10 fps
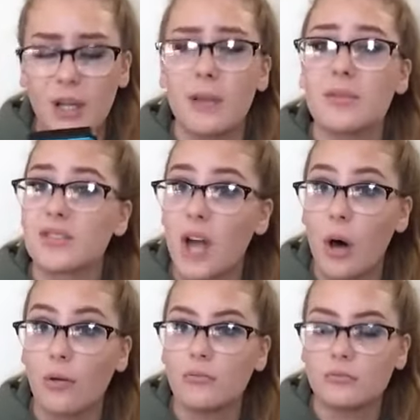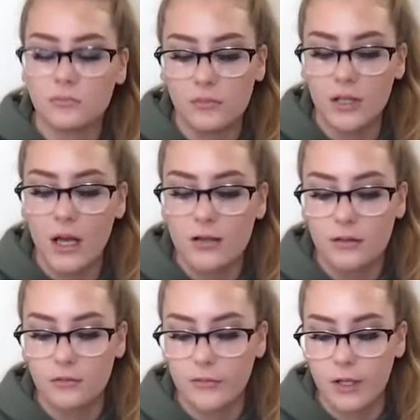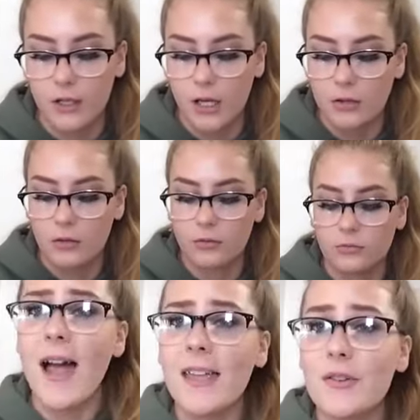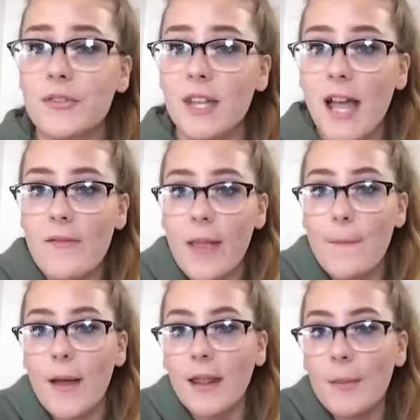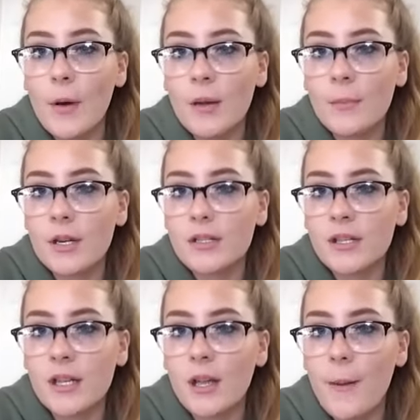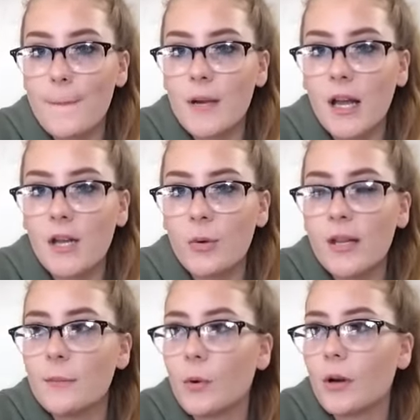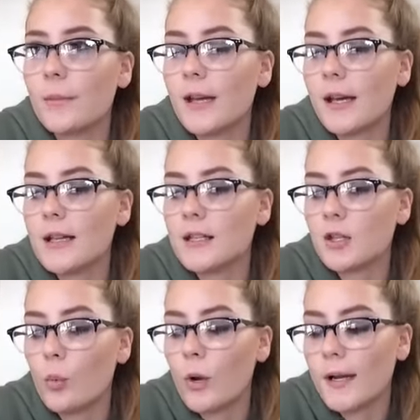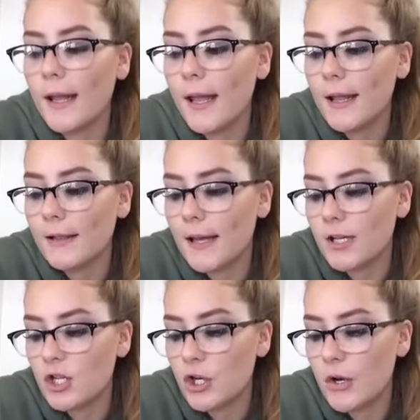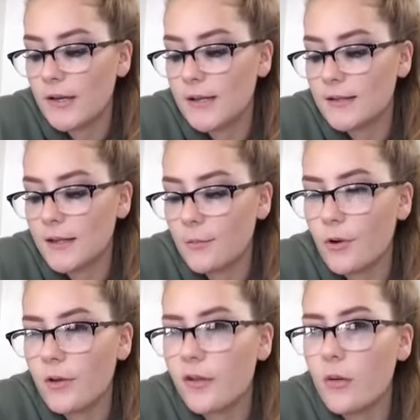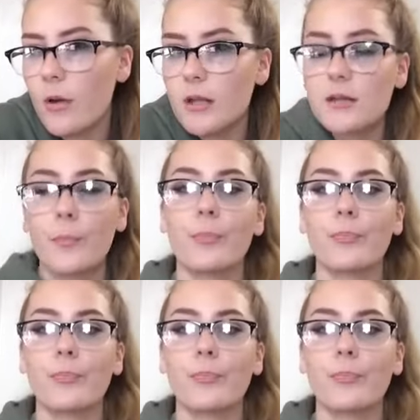Let me stop. Now I sound so fucking ghetto. I used to have a belly button piercing, but I don't anymore because one day last year in December, I think it was,